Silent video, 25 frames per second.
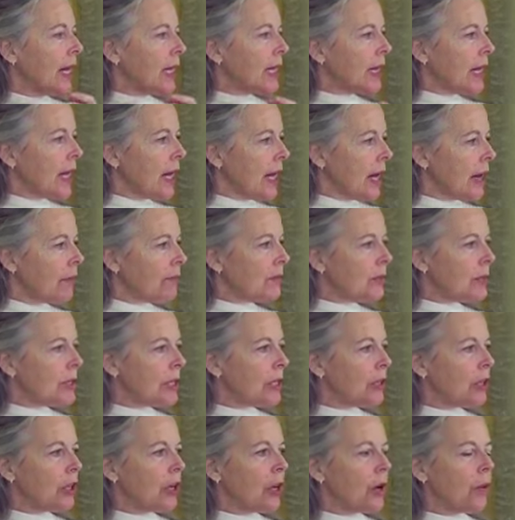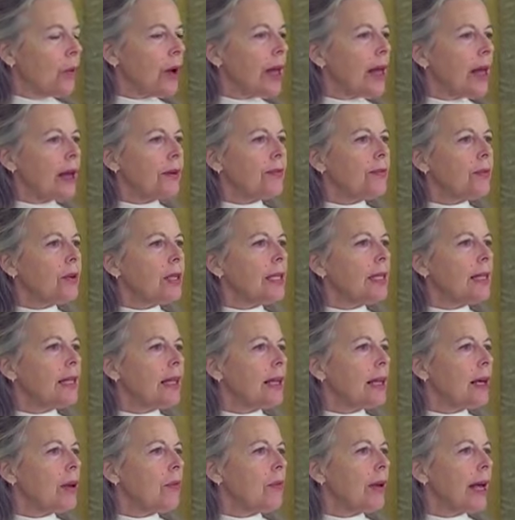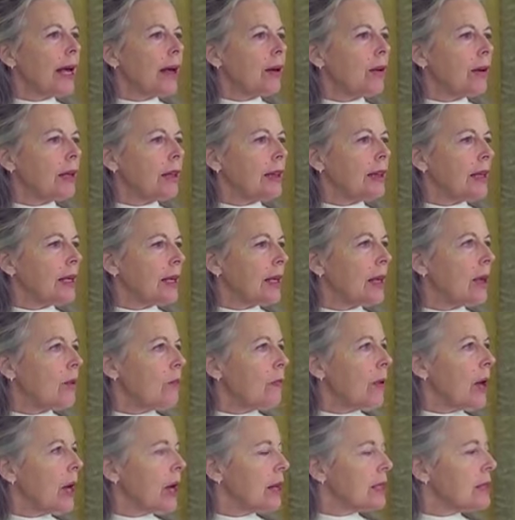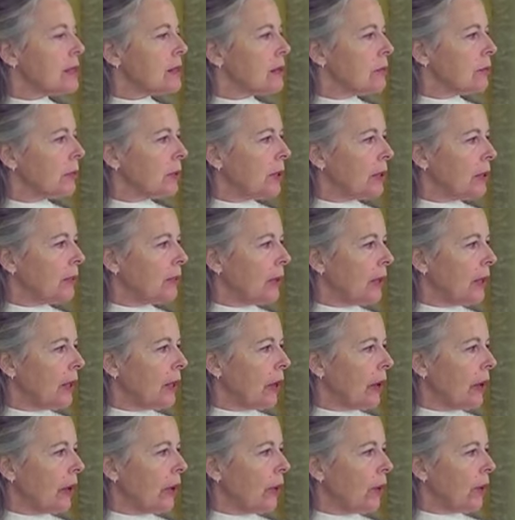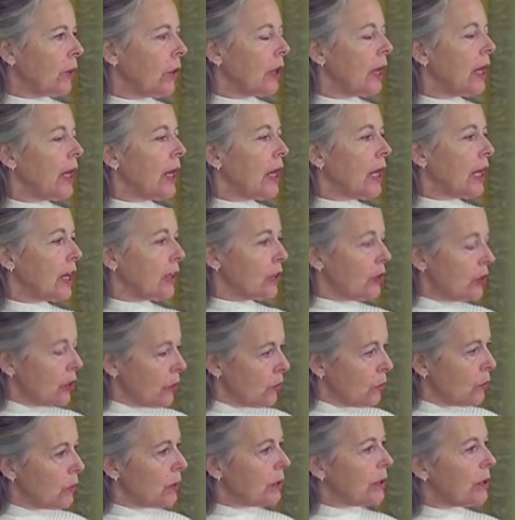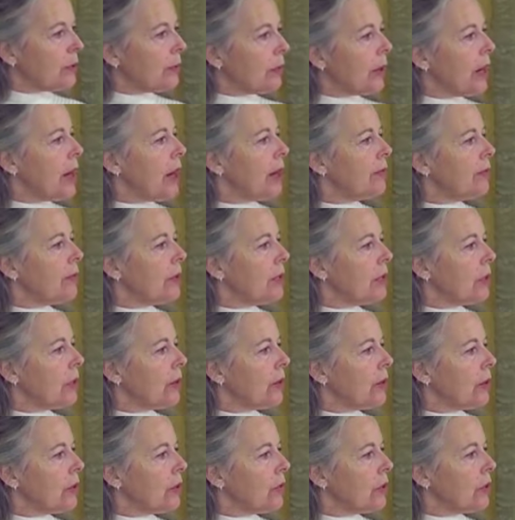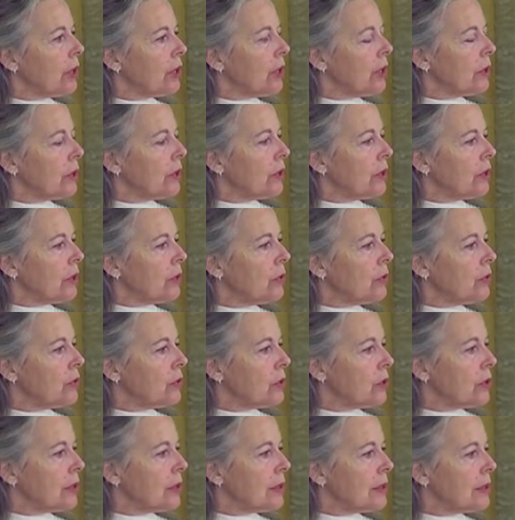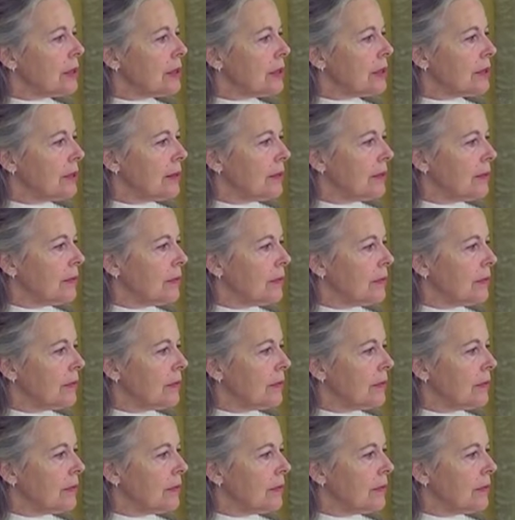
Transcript: and come to know everything about it that can possibly be known, and you will arrive at your own conclusions.